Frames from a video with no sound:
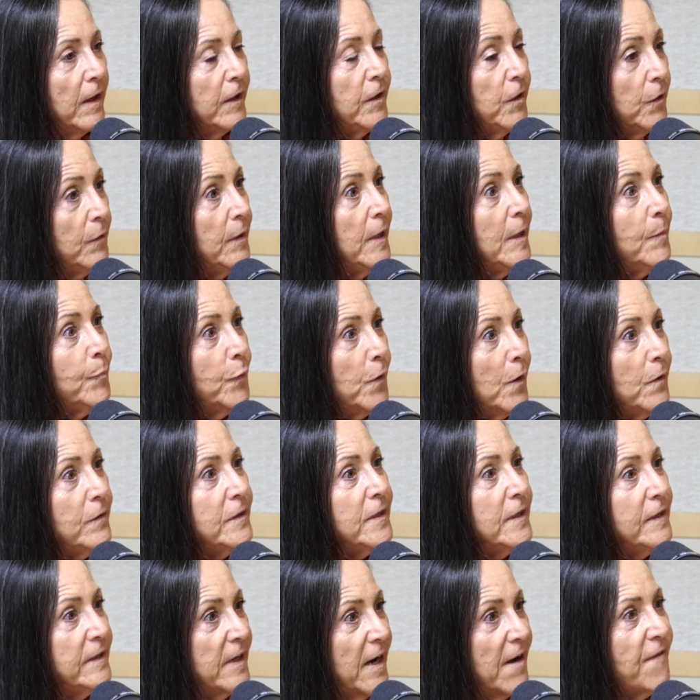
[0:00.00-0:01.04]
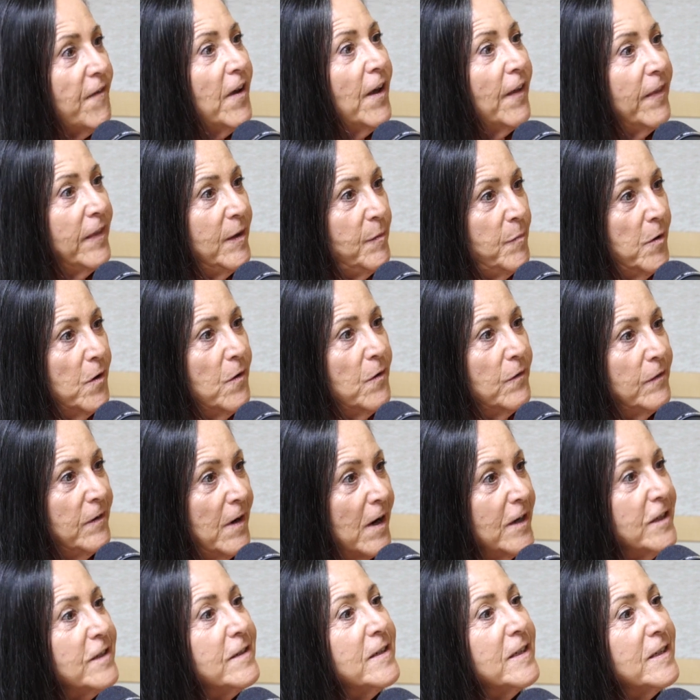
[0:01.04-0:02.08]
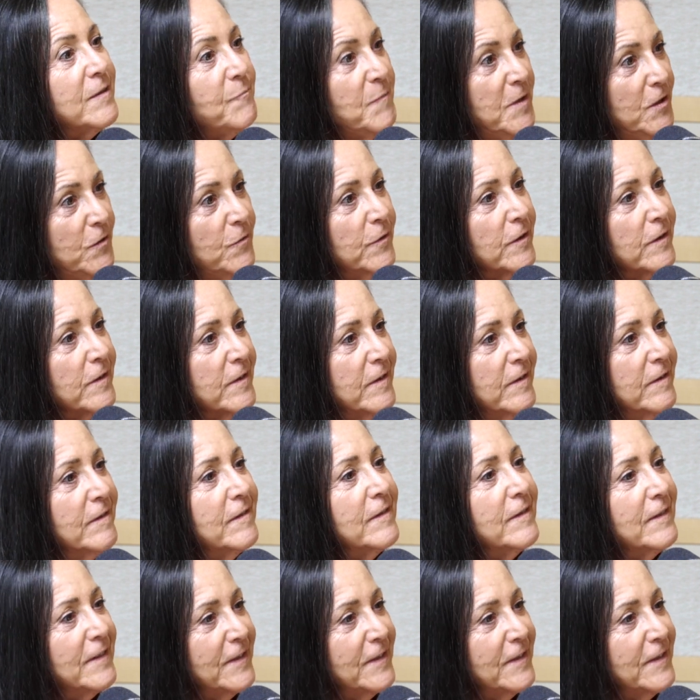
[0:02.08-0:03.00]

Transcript: you need protein to have healthy bone, not just minerals.